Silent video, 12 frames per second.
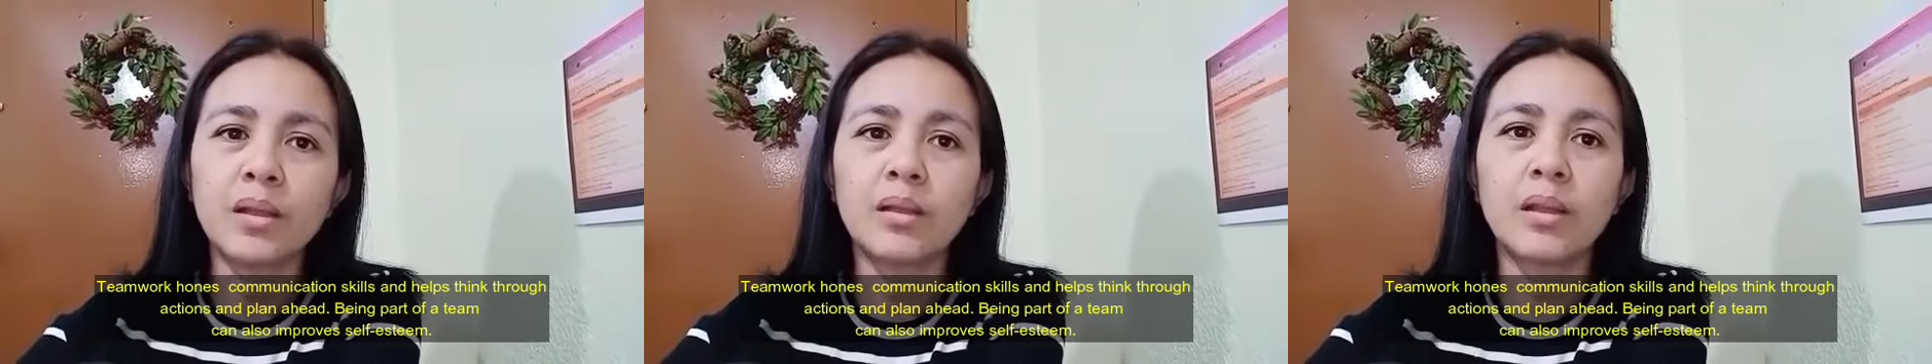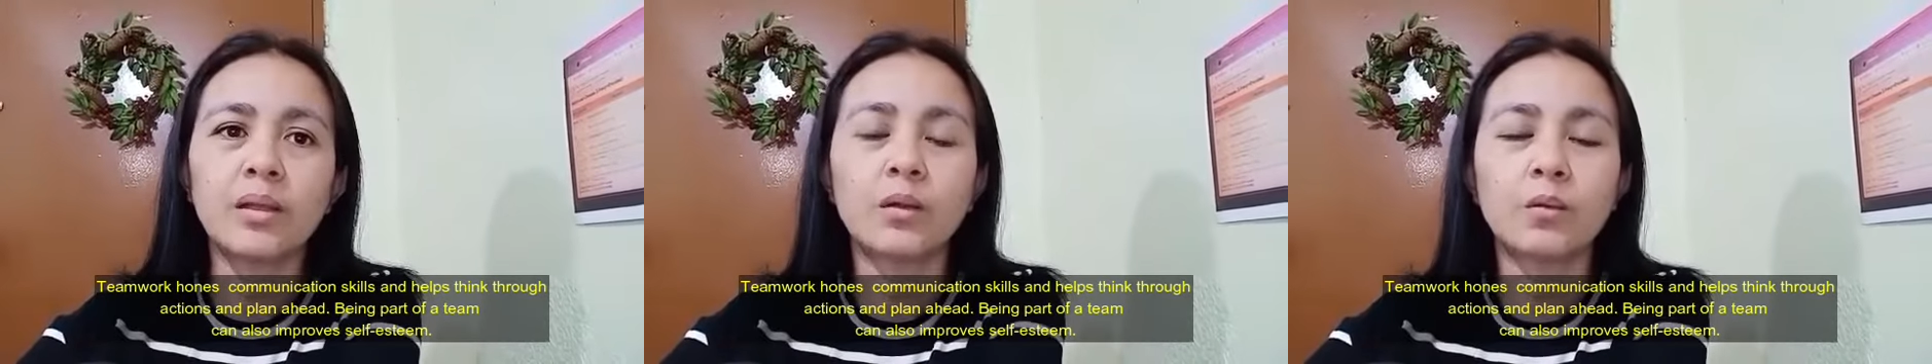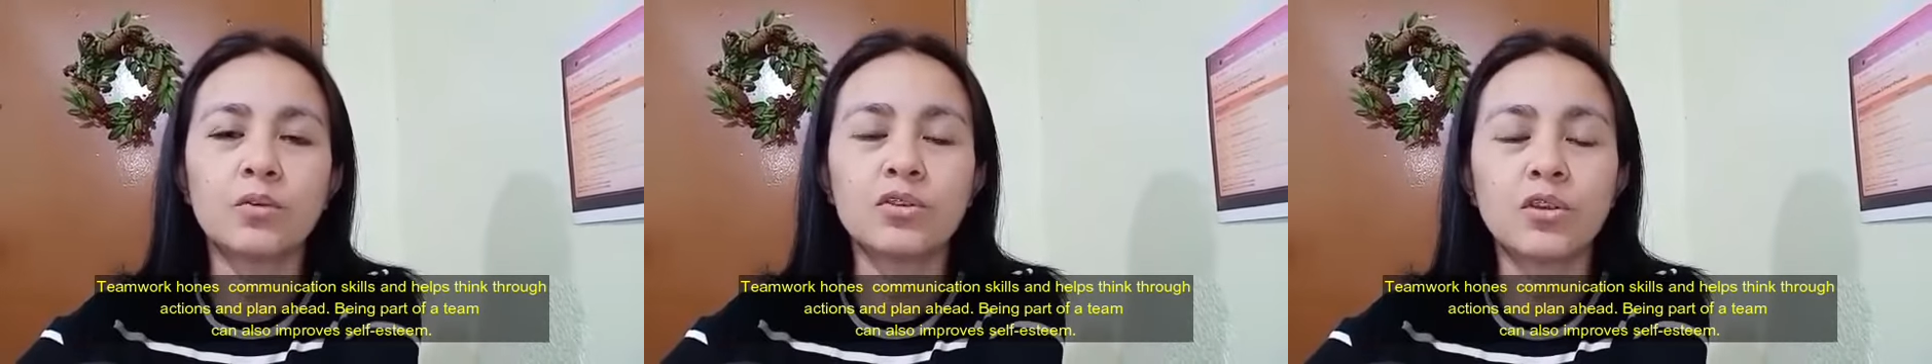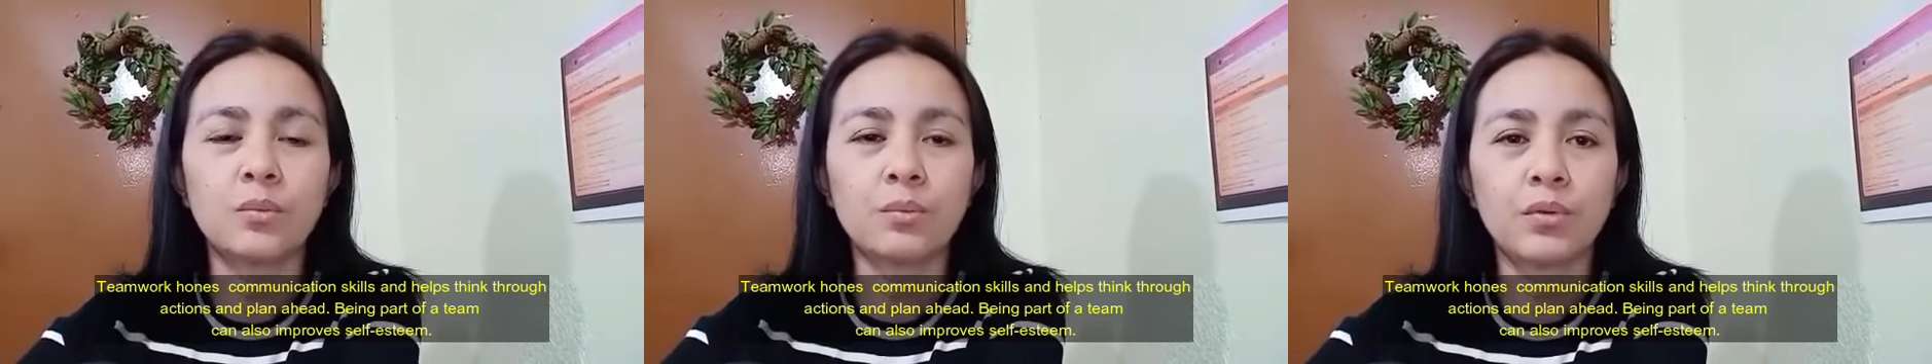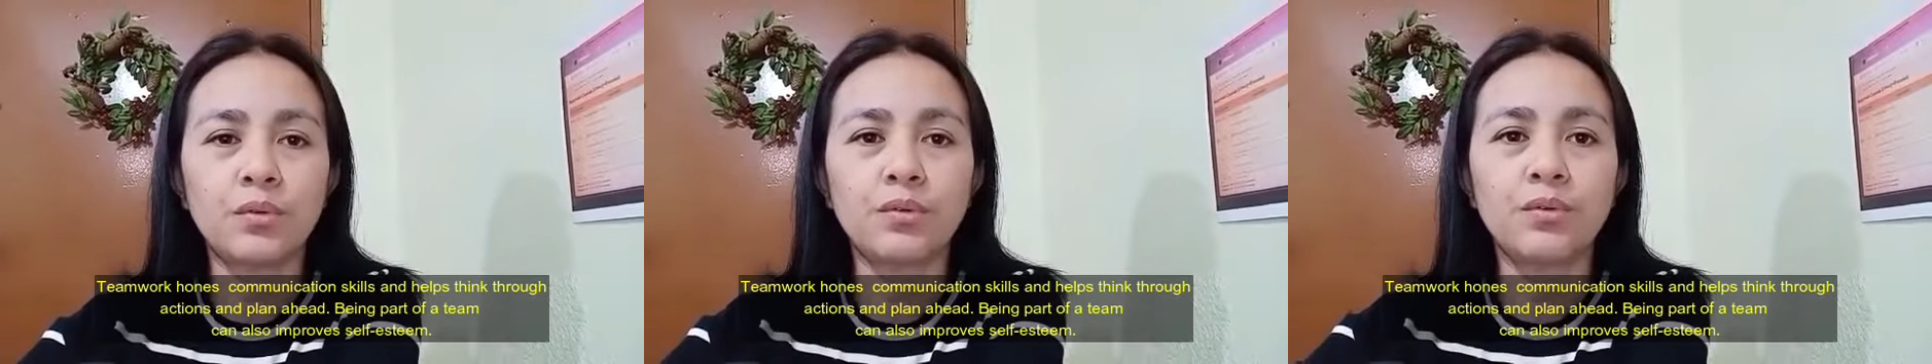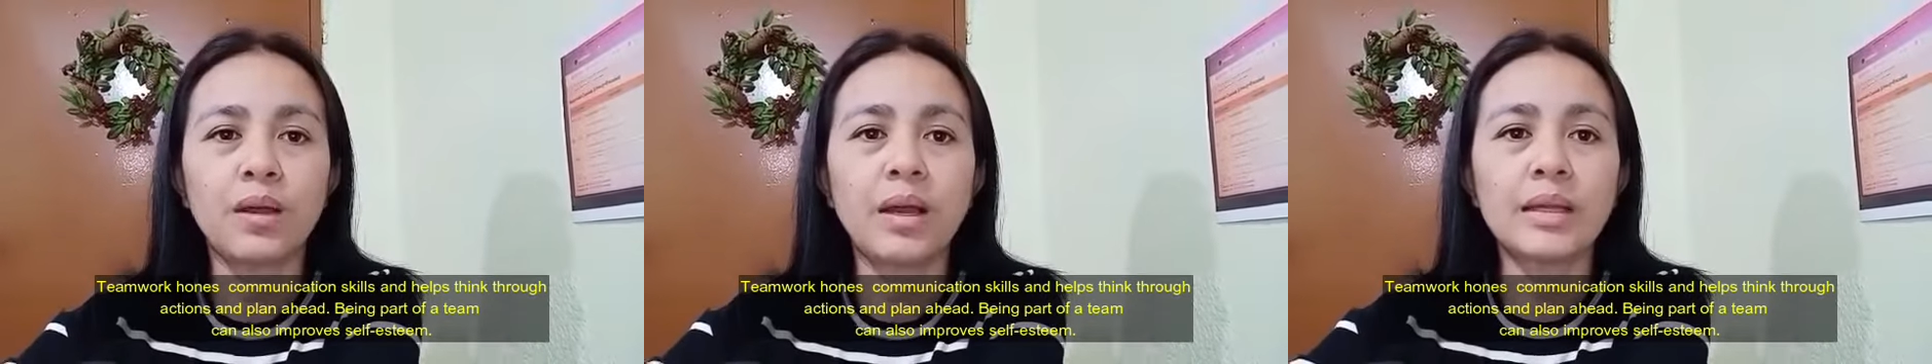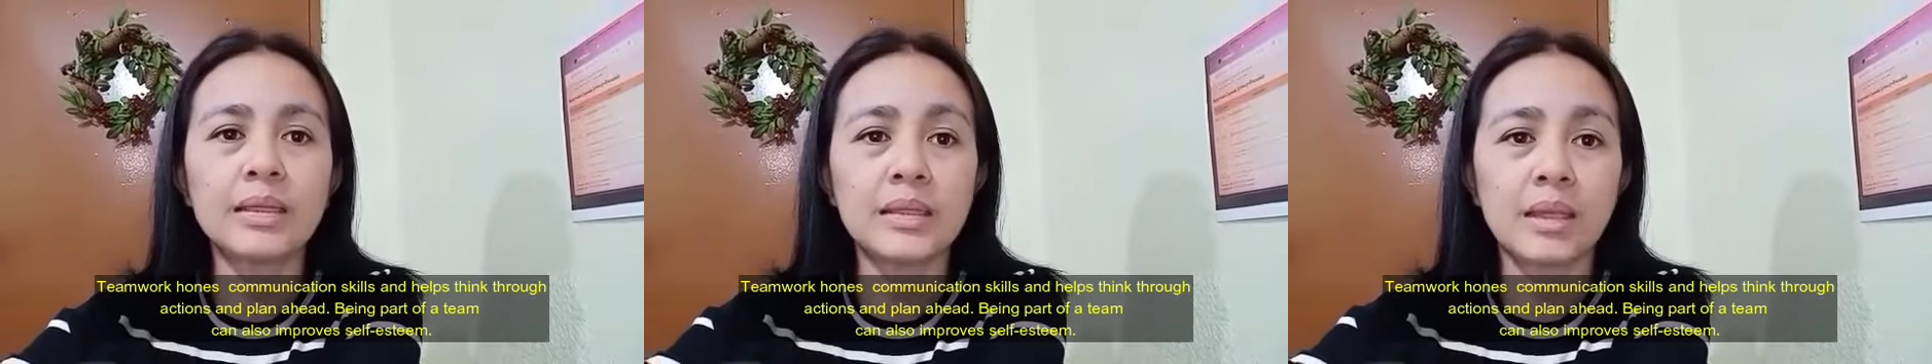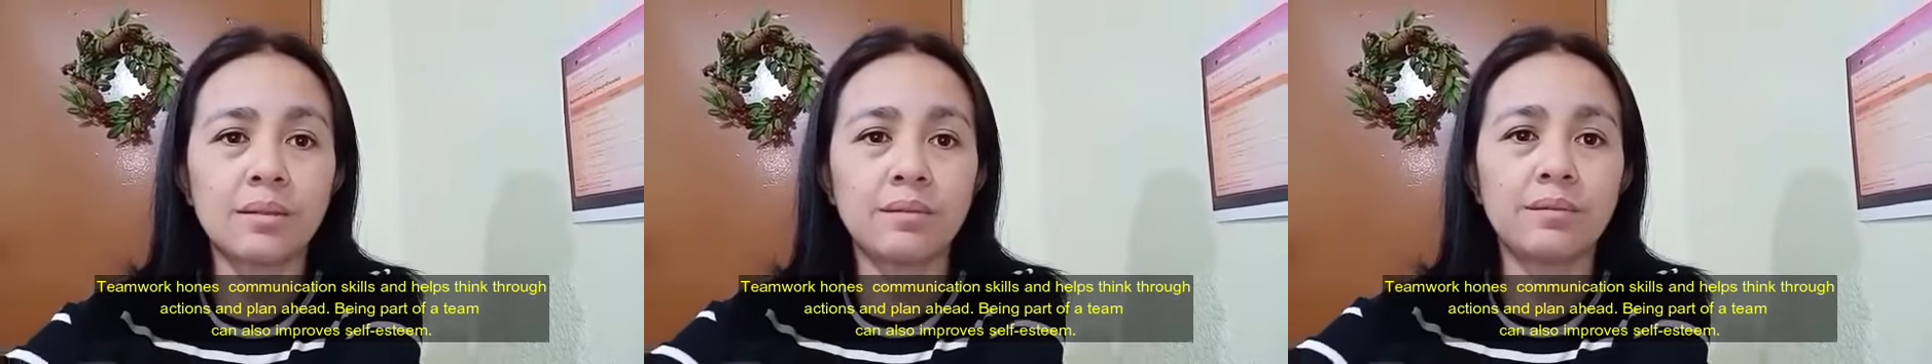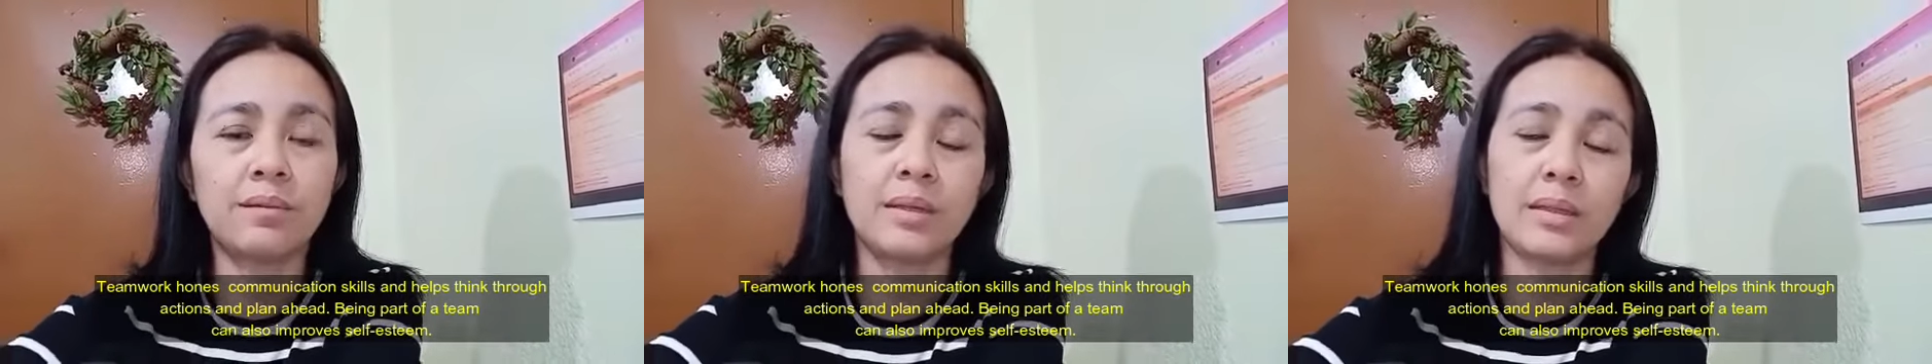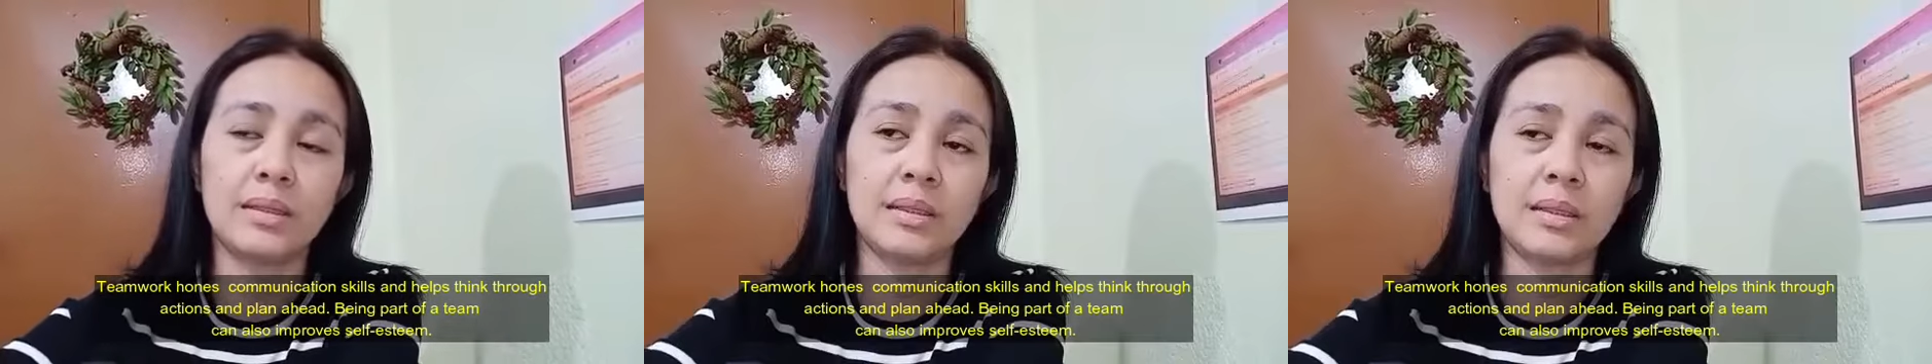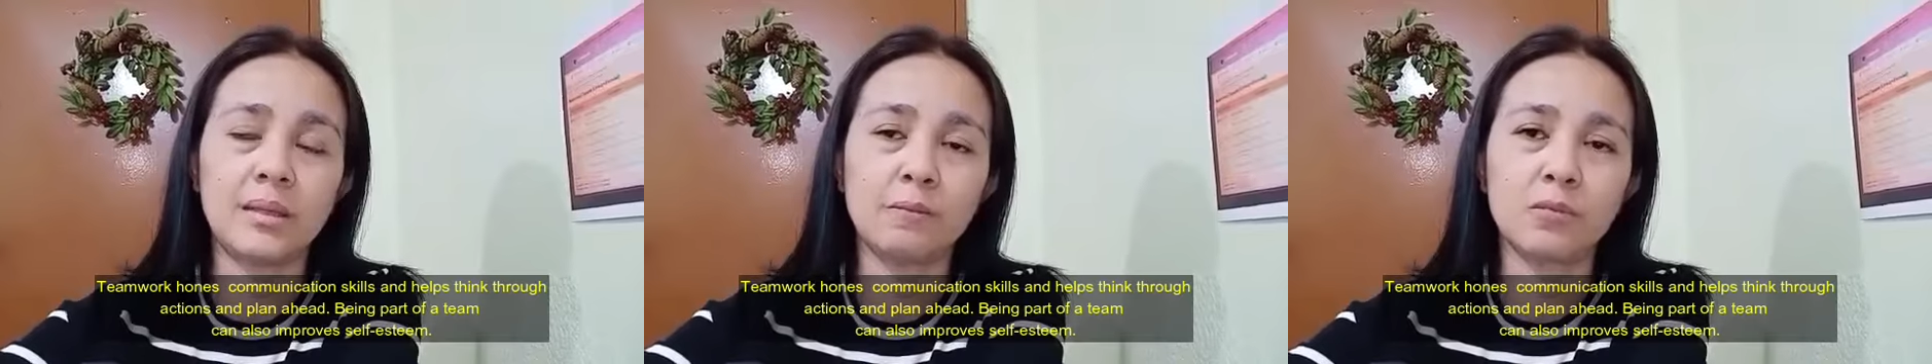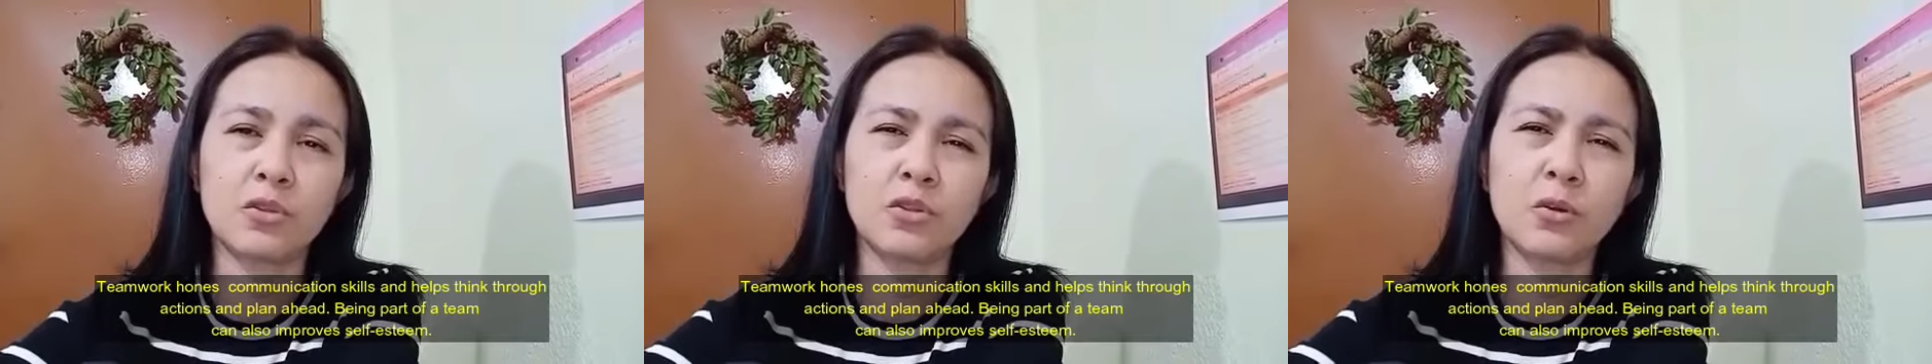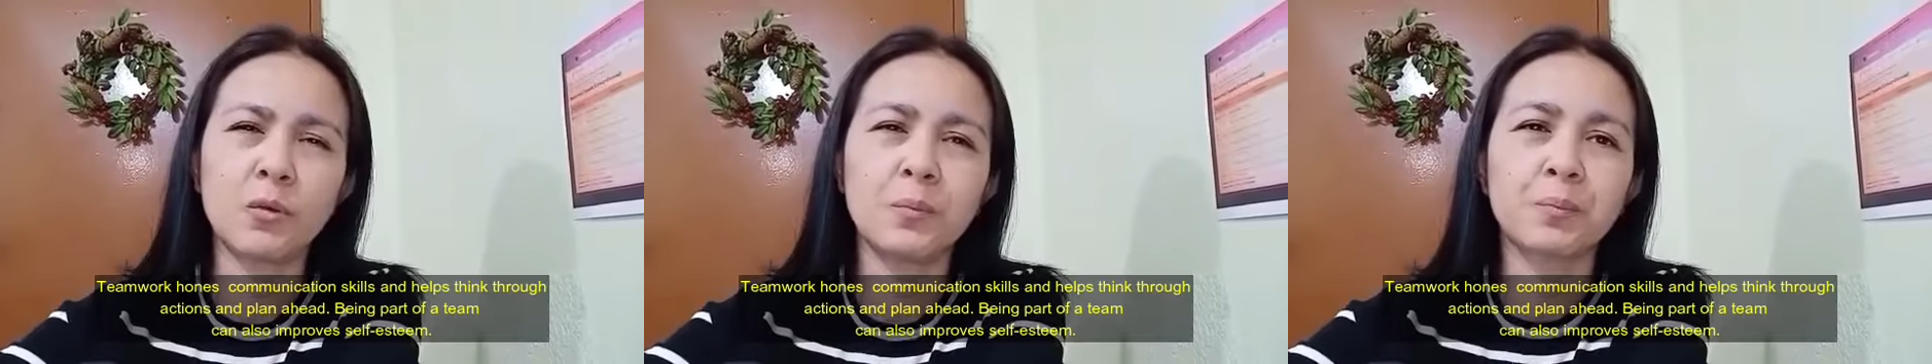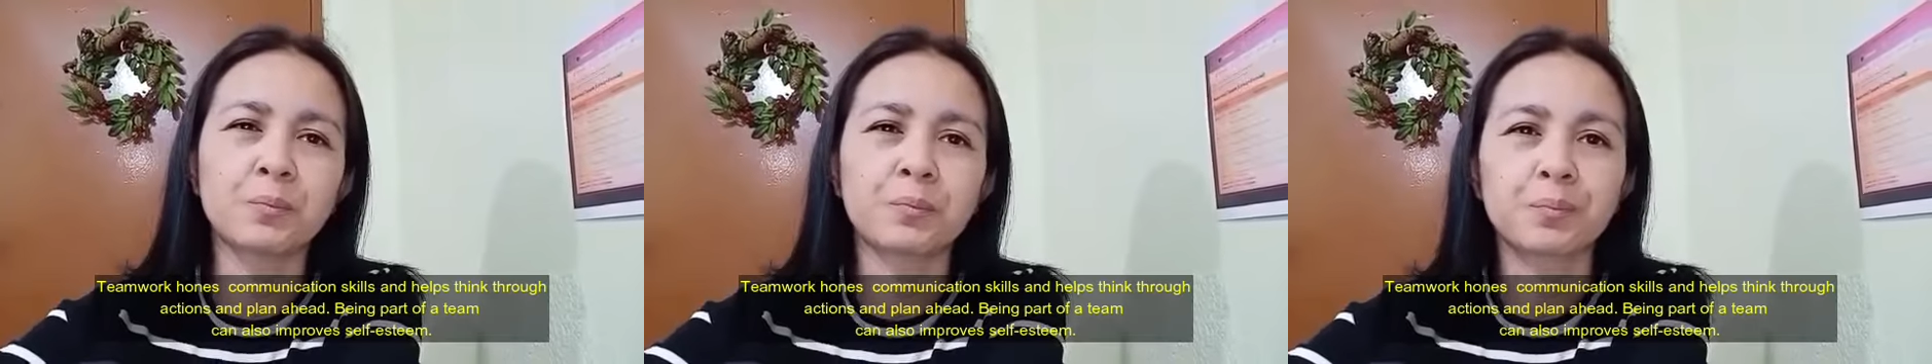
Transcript: it can also improve self-esteem. So